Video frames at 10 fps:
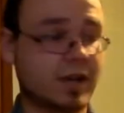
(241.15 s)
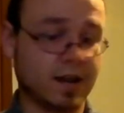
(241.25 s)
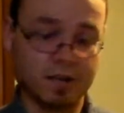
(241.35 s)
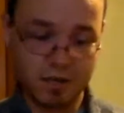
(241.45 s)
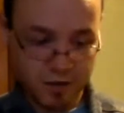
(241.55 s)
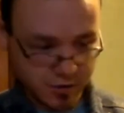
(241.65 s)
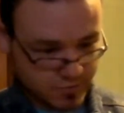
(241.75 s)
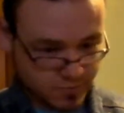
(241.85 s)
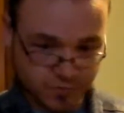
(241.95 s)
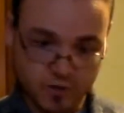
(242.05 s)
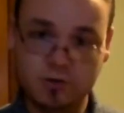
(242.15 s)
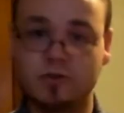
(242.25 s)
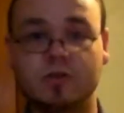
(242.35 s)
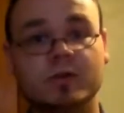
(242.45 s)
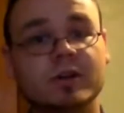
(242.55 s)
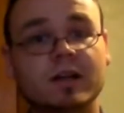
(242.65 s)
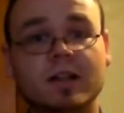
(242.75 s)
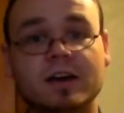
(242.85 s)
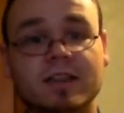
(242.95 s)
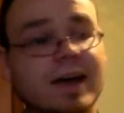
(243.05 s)
And he refers to it
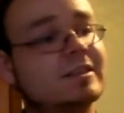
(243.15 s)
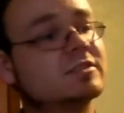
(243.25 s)
like that